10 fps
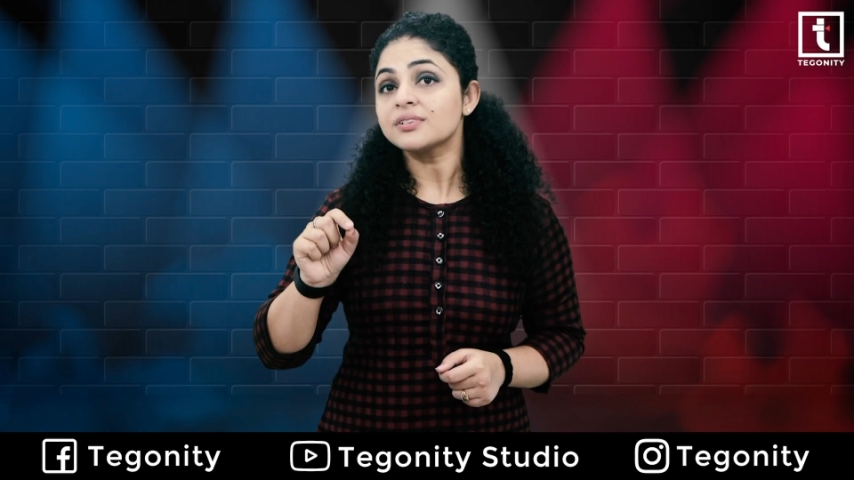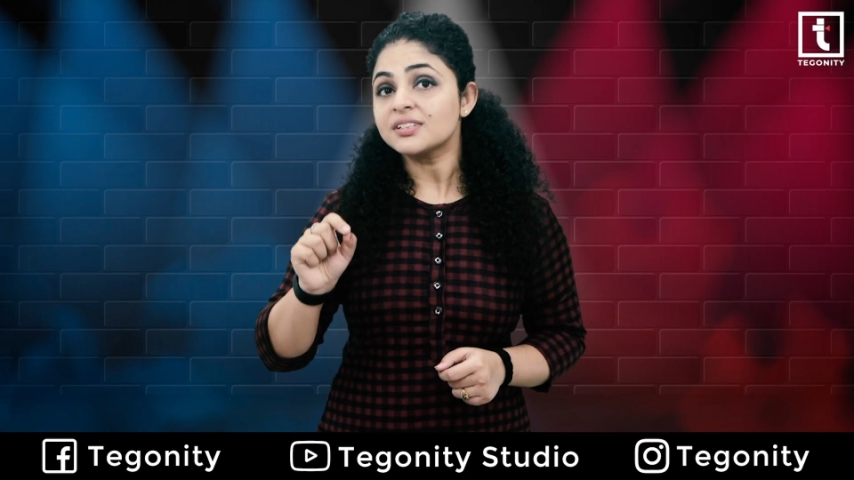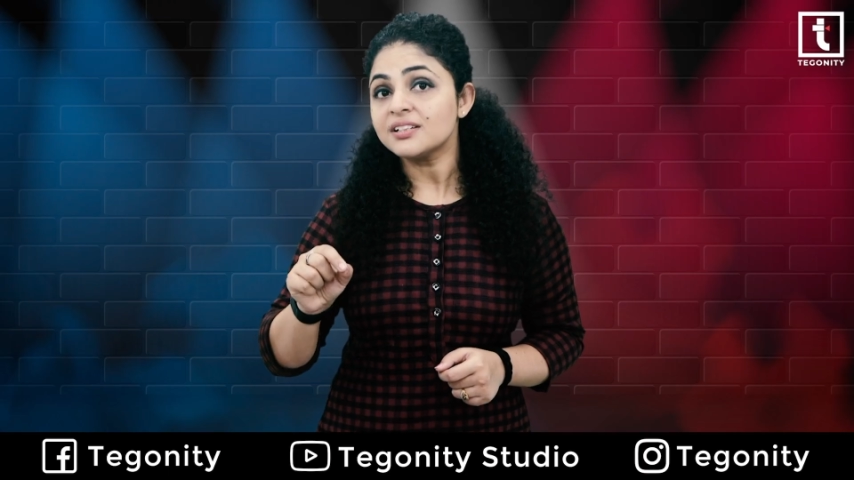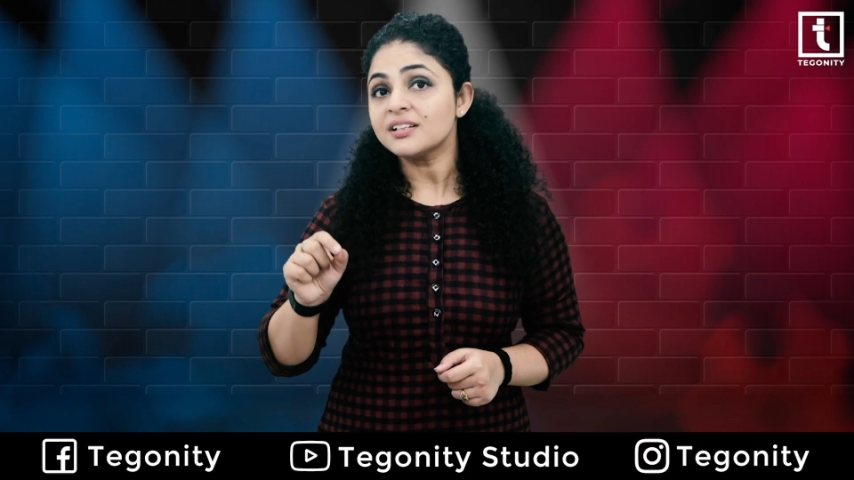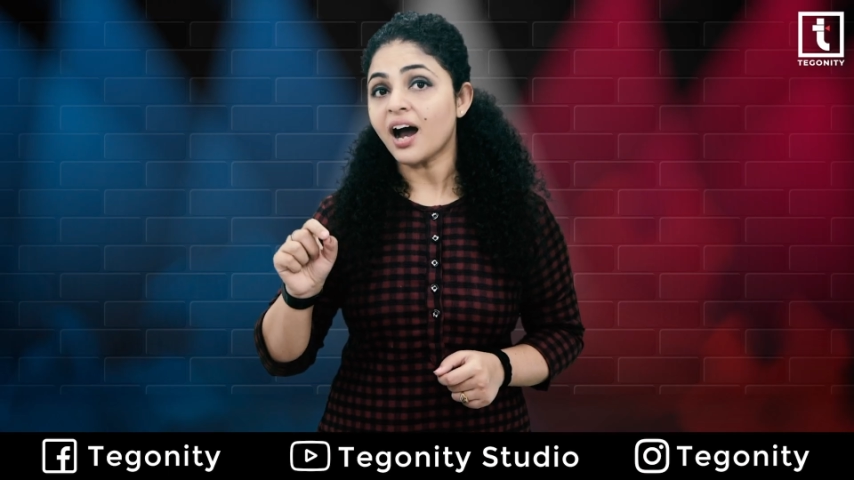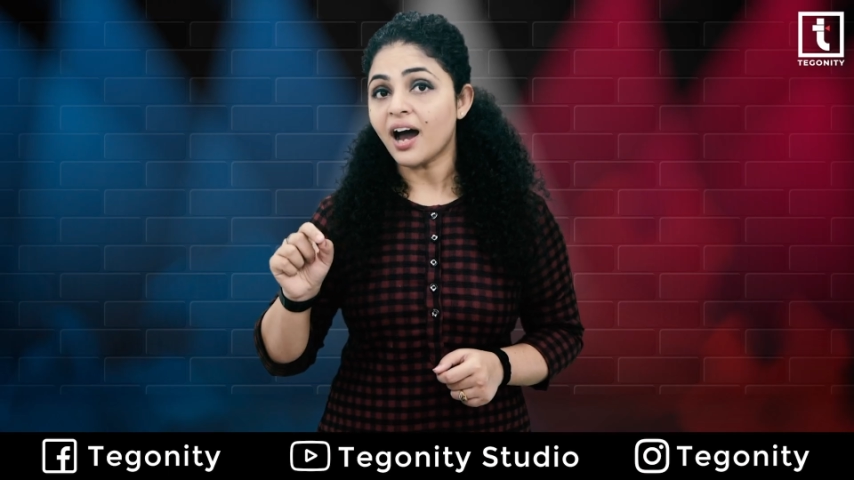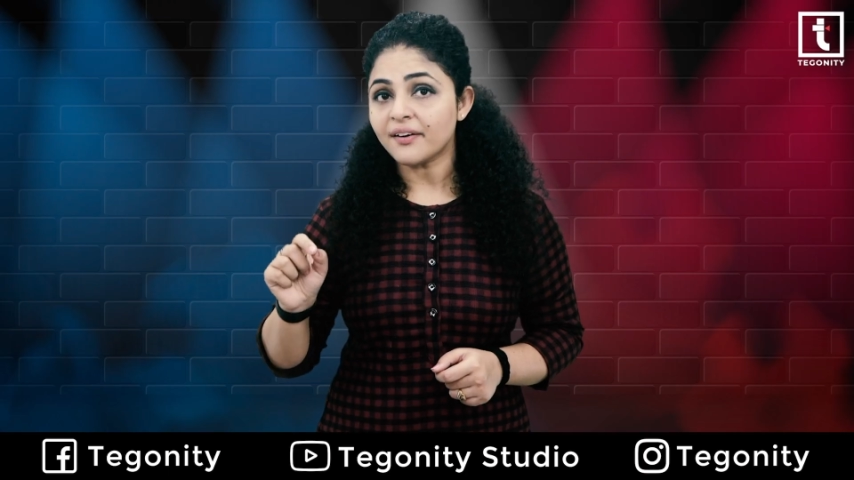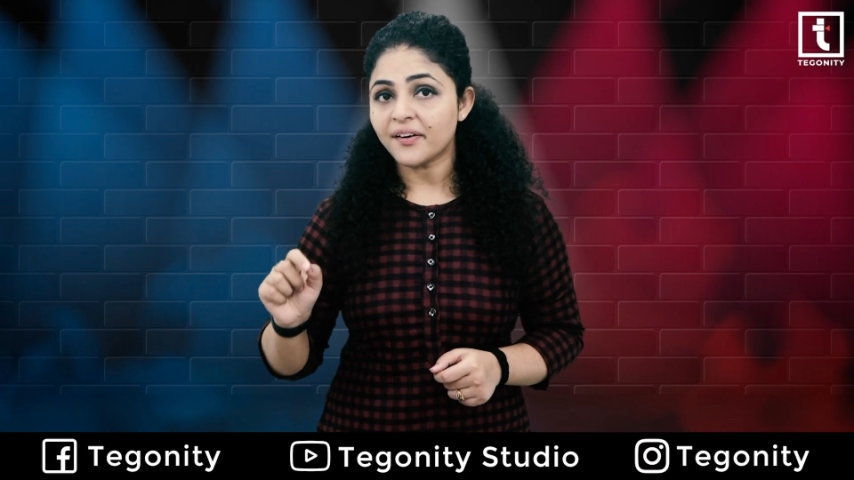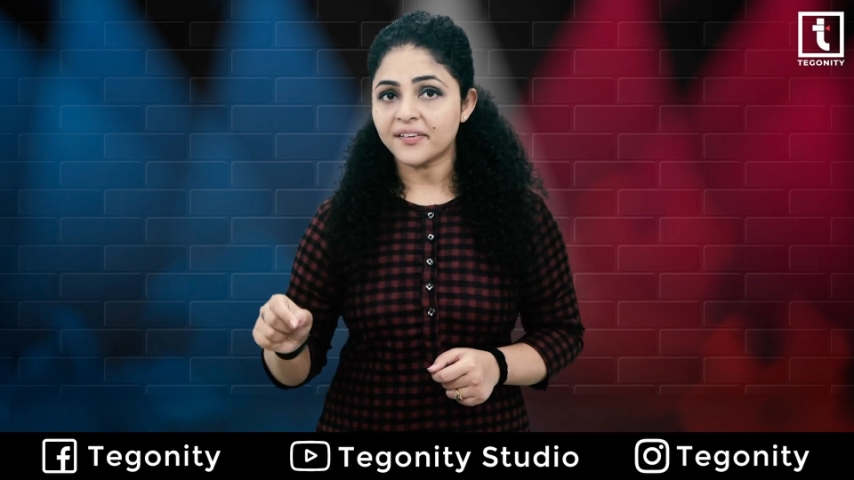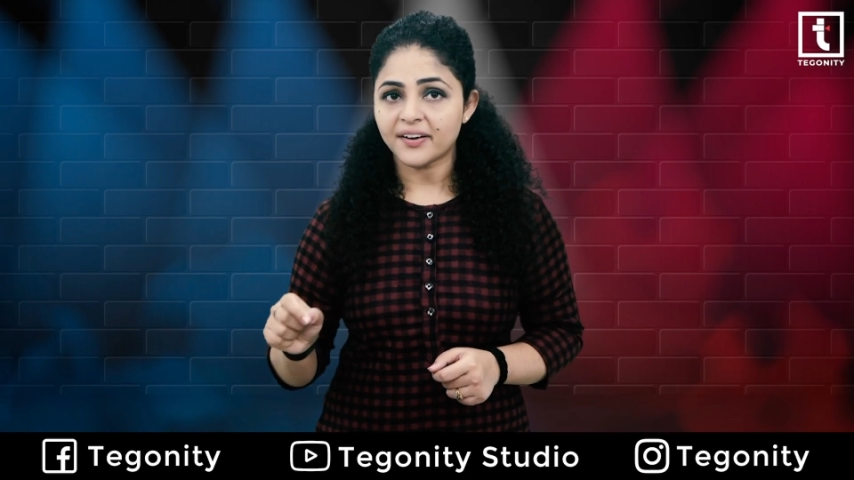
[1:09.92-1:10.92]

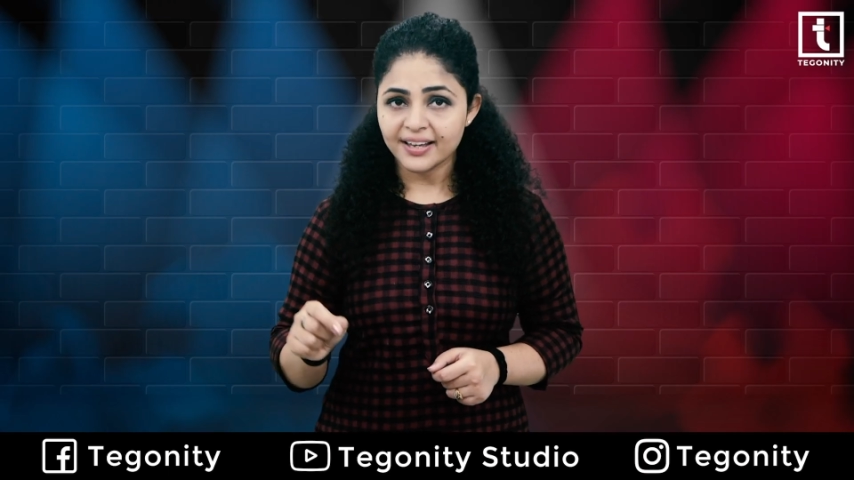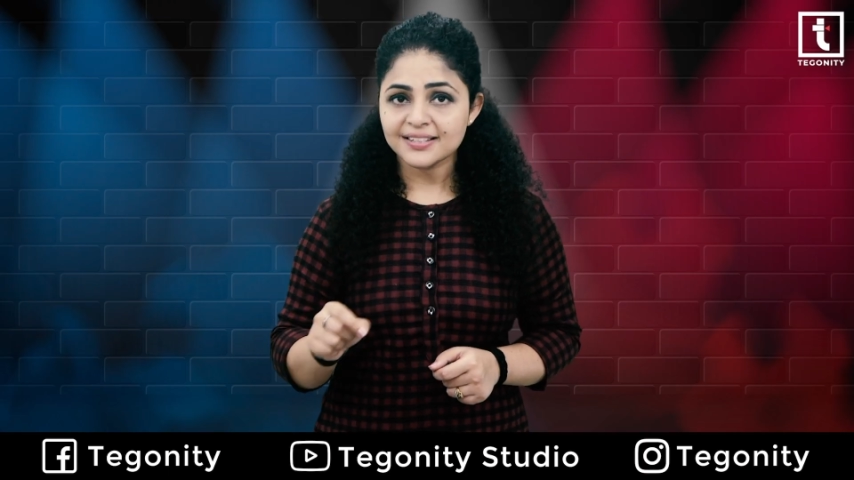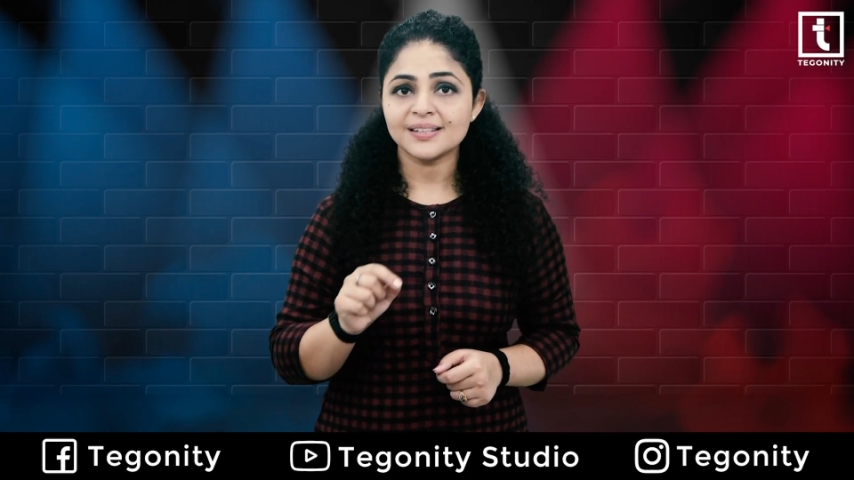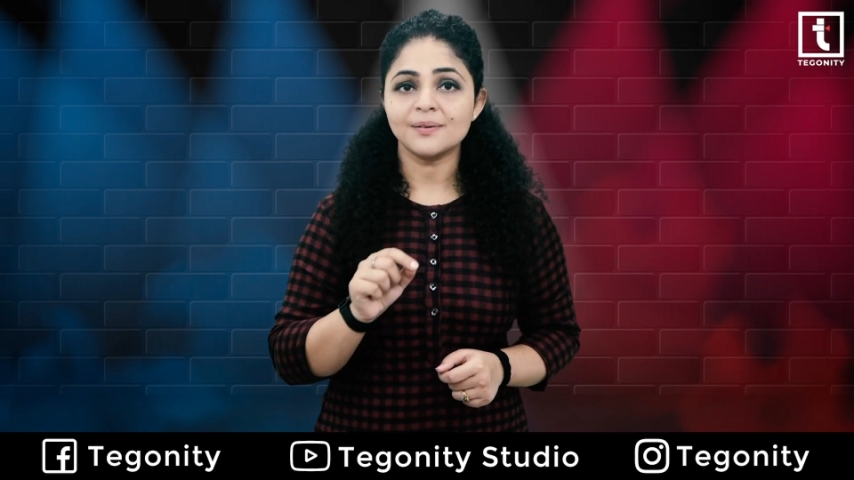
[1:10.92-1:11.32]
TRRS